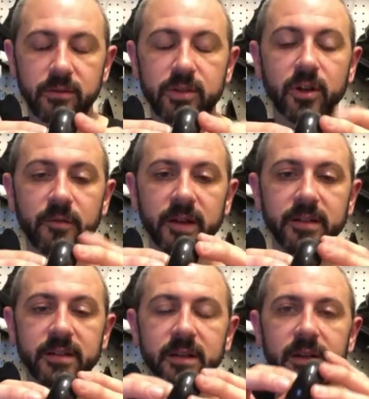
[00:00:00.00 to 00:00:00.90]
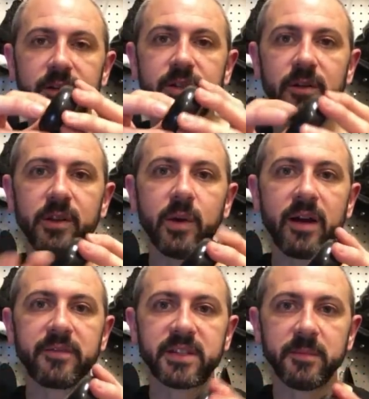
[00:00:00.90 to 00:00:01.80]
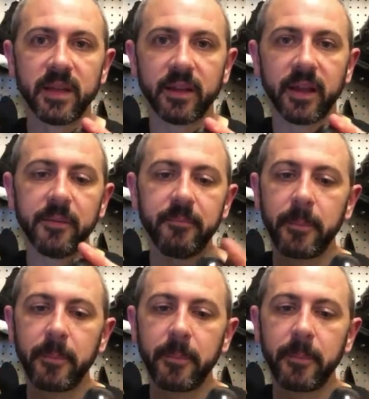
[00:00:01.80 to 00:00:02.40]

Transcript: surface so that you have stability,